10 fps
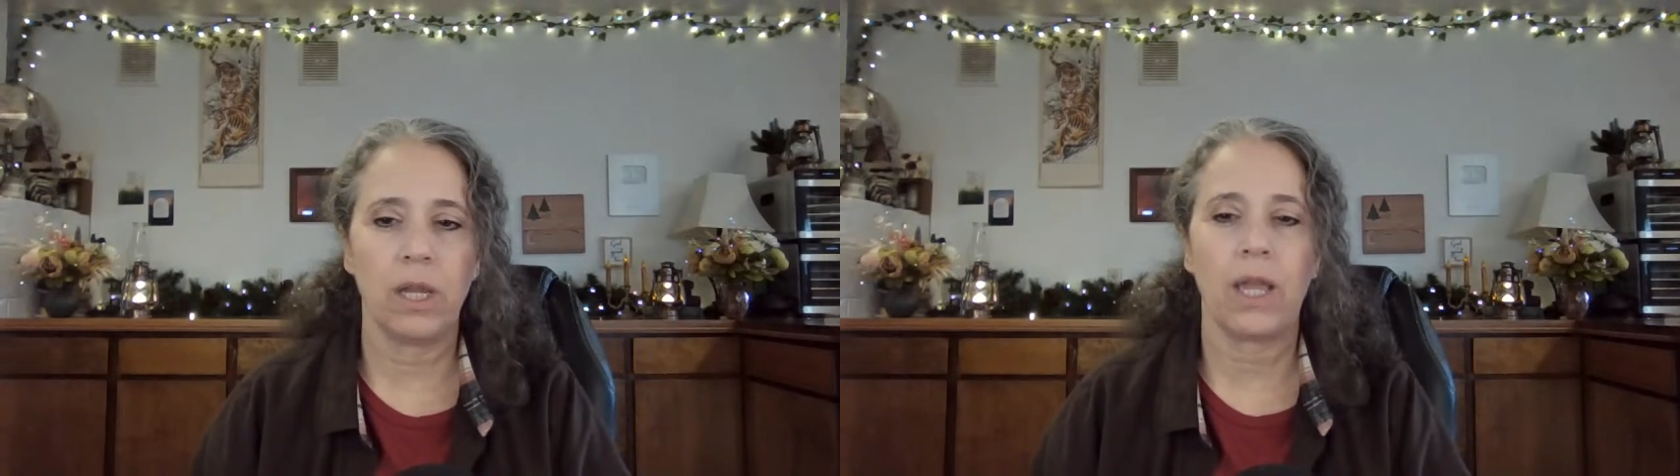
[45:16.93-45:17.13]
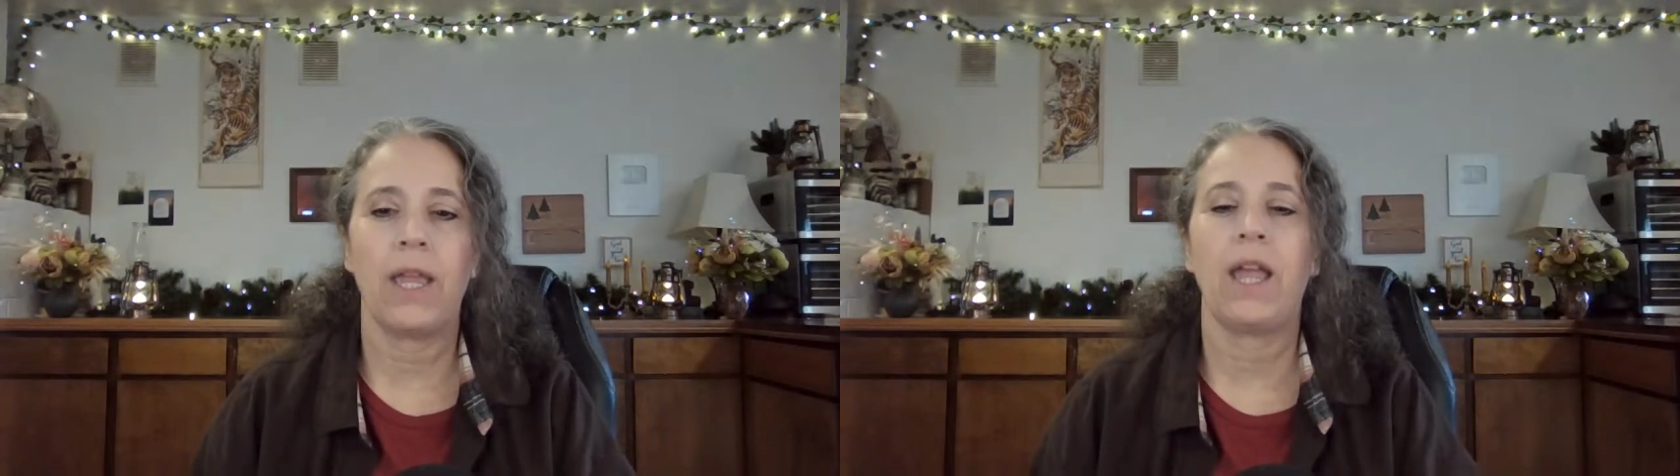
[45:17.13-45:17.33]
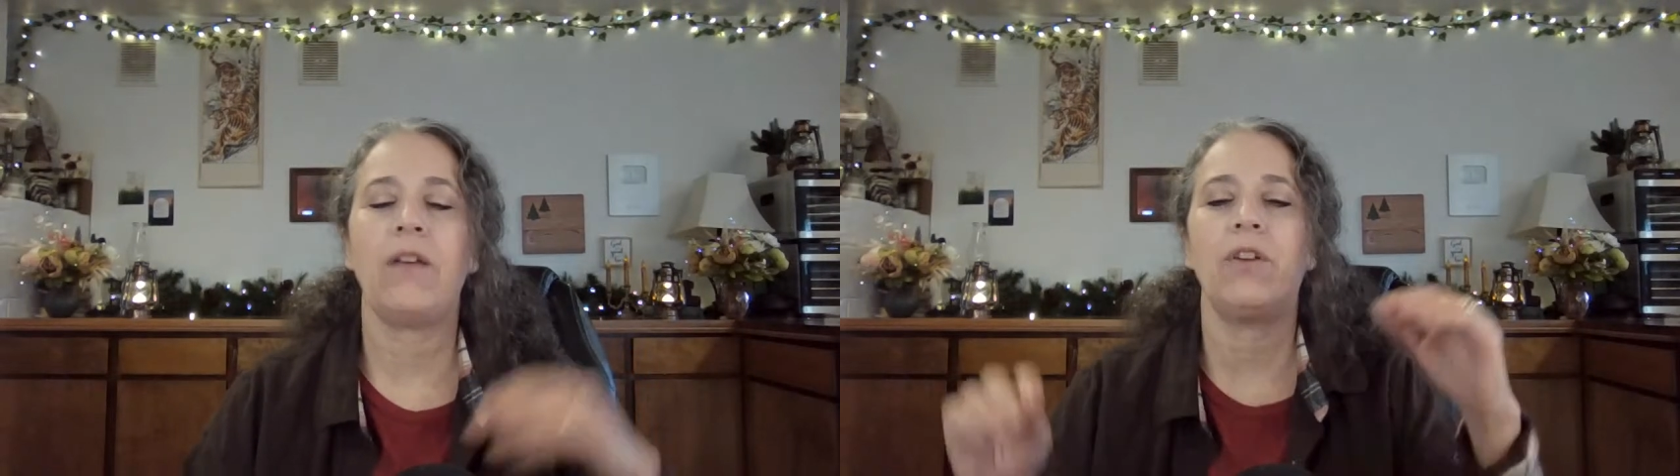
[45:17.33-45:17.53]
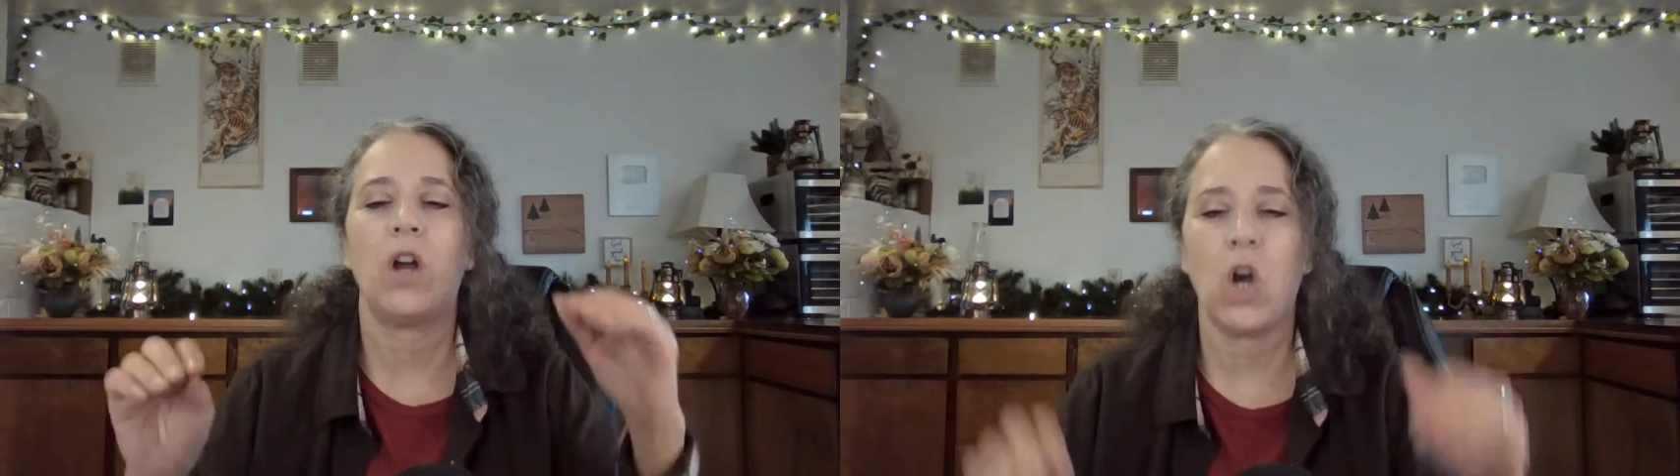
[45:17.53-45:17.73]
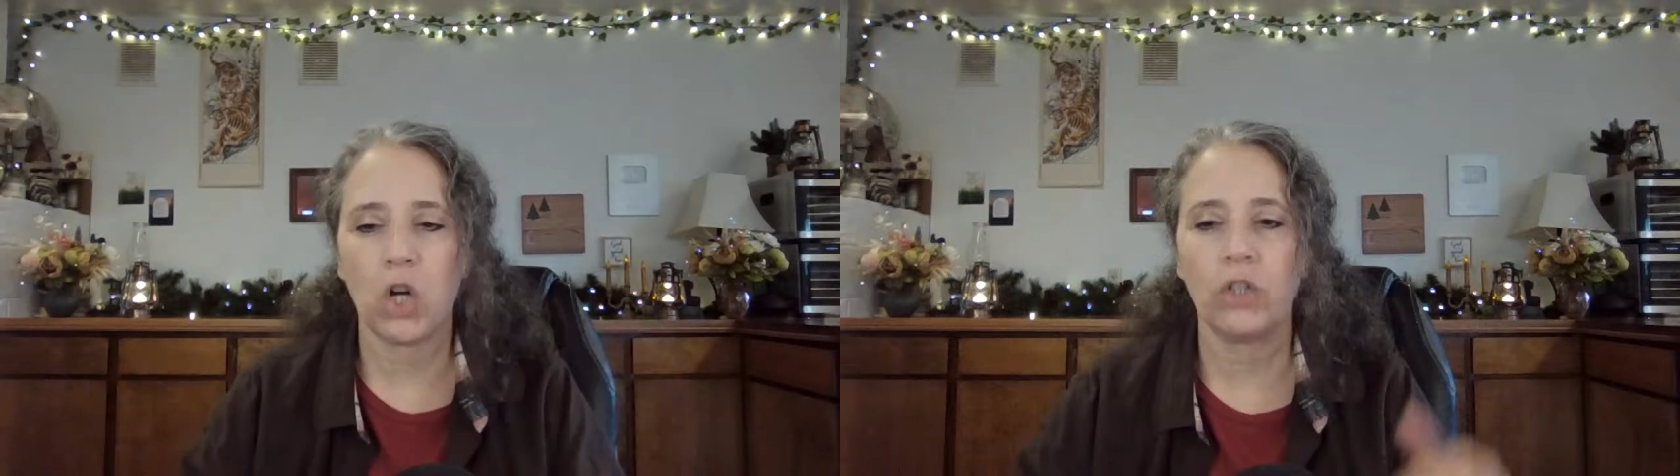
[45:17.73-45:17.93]
I have a
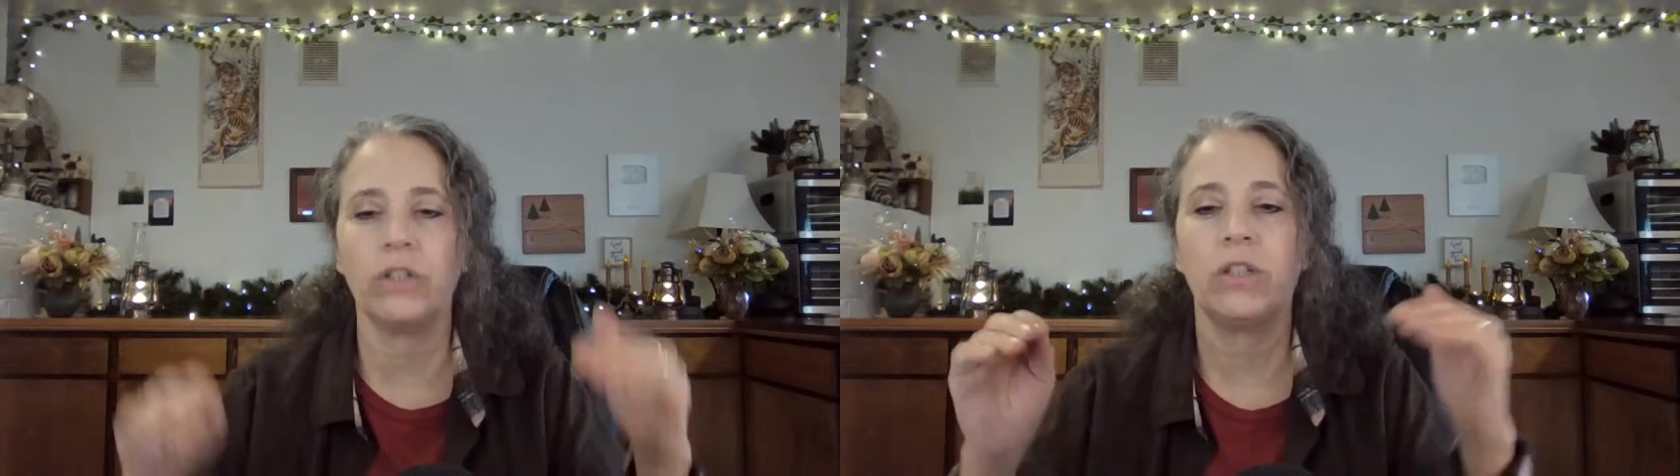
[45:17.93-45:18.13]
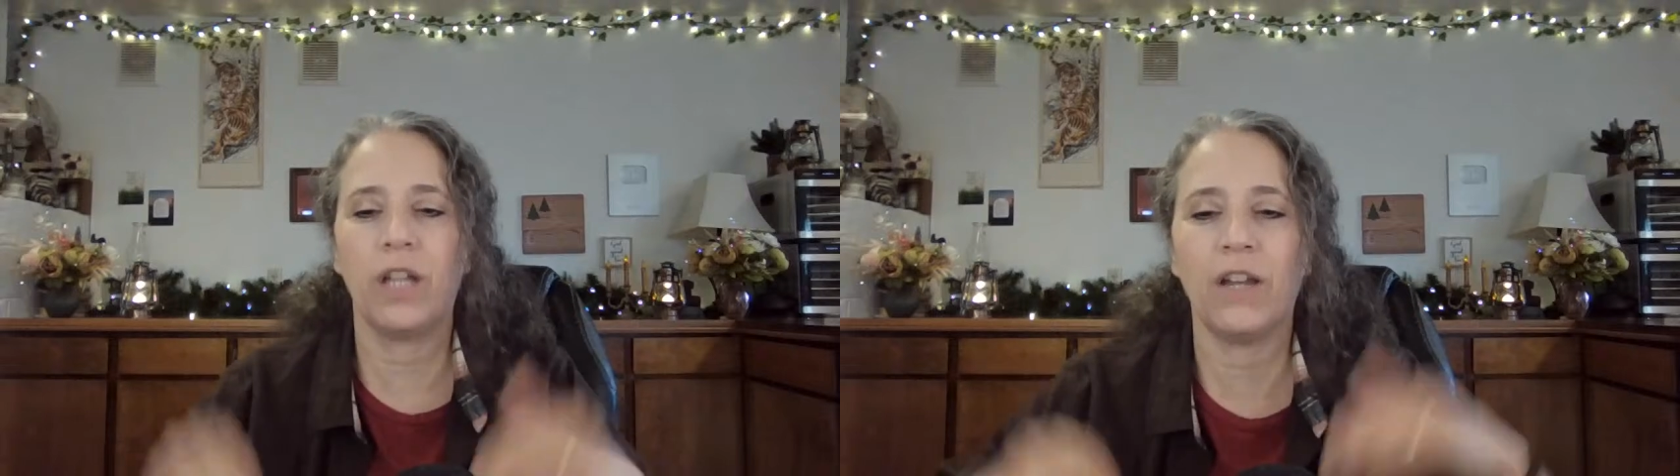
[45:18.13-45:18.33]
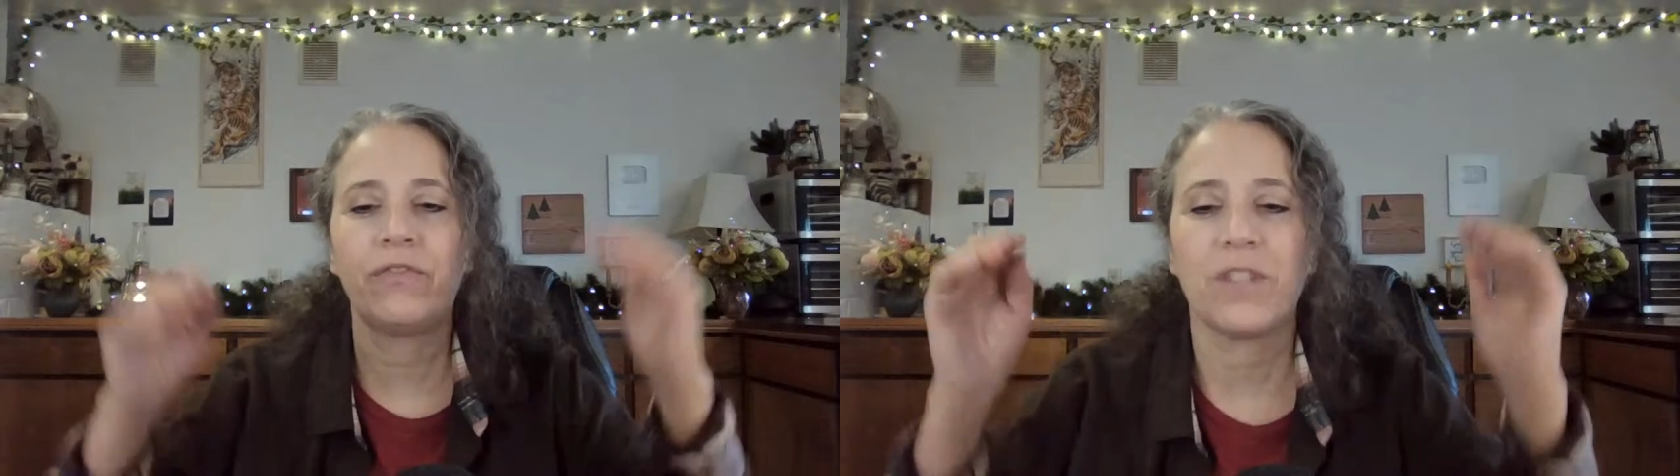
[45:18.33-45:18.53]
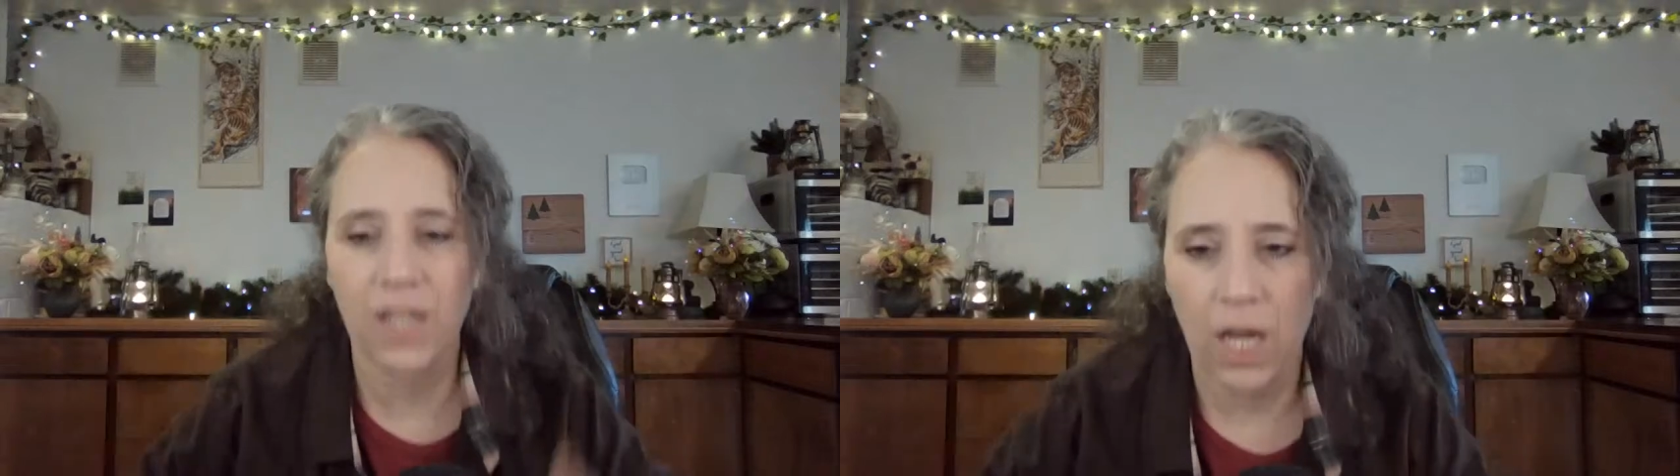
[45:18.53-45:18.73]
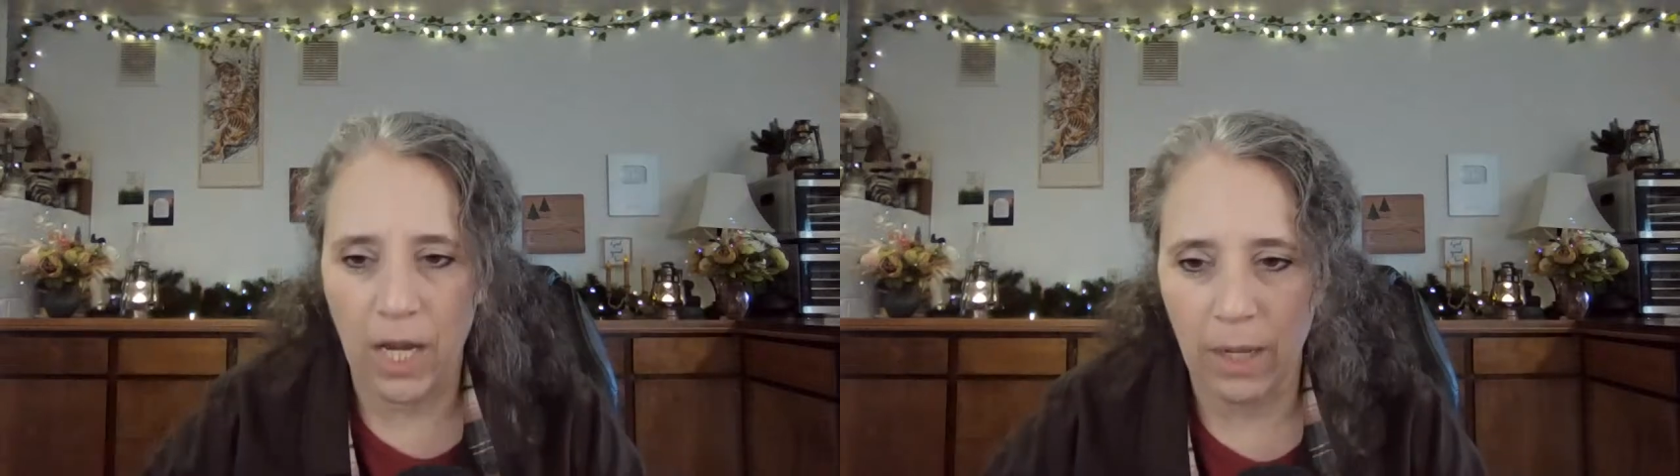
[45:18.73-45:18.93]
hard enough
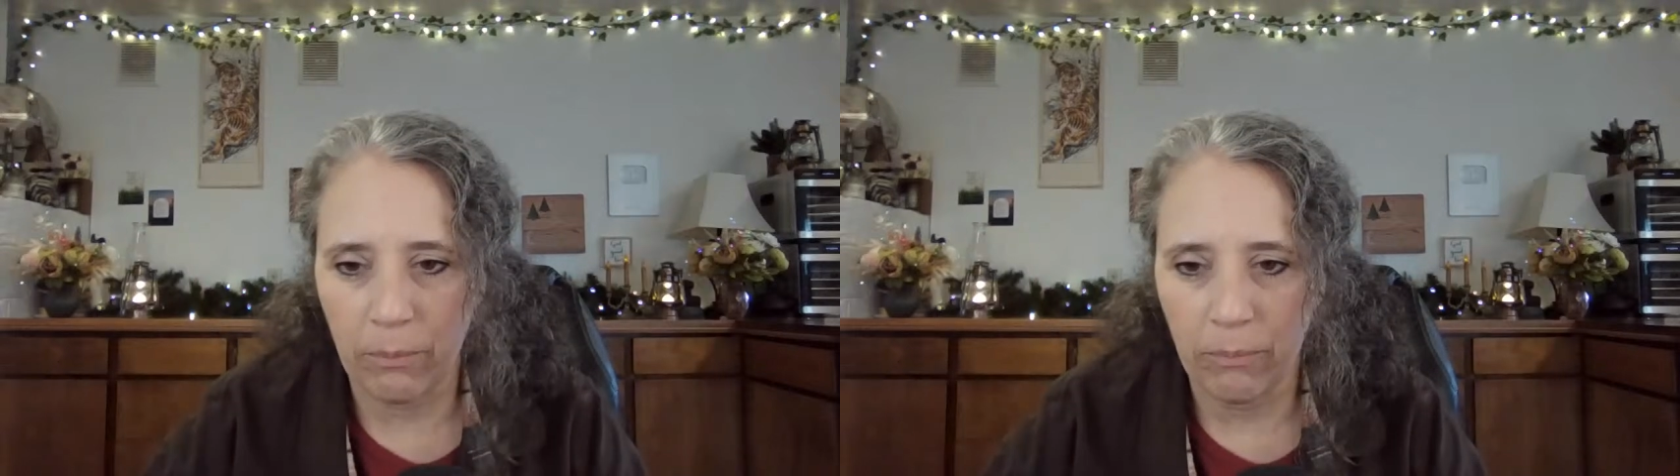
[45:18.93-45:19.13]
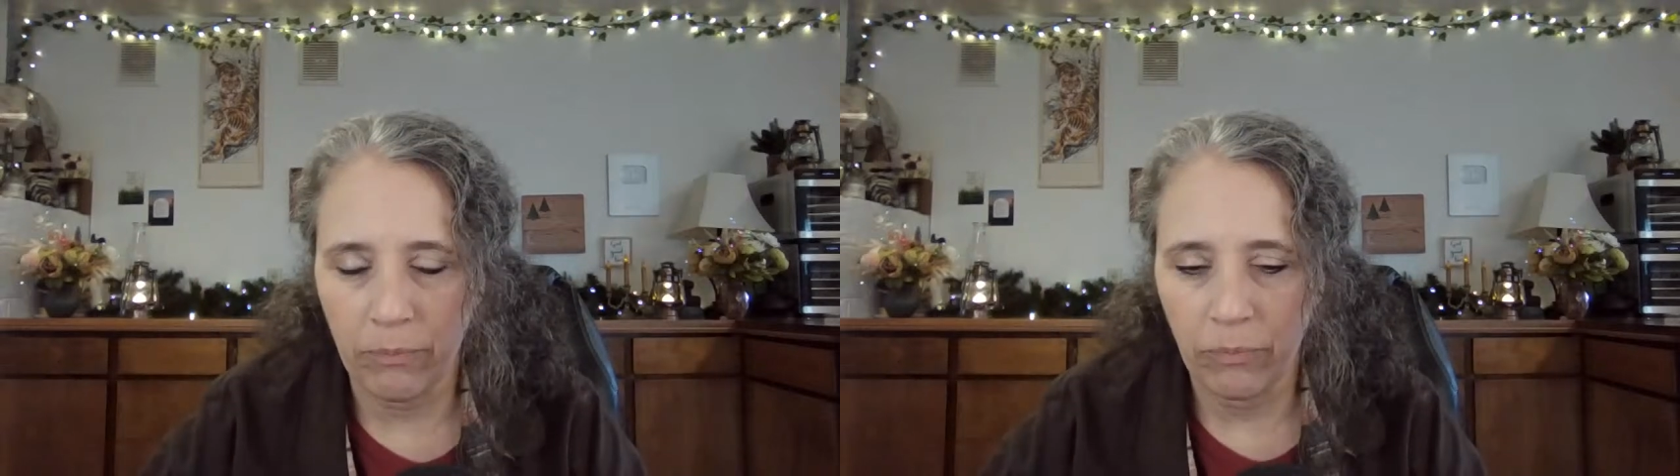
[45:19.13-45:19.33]
time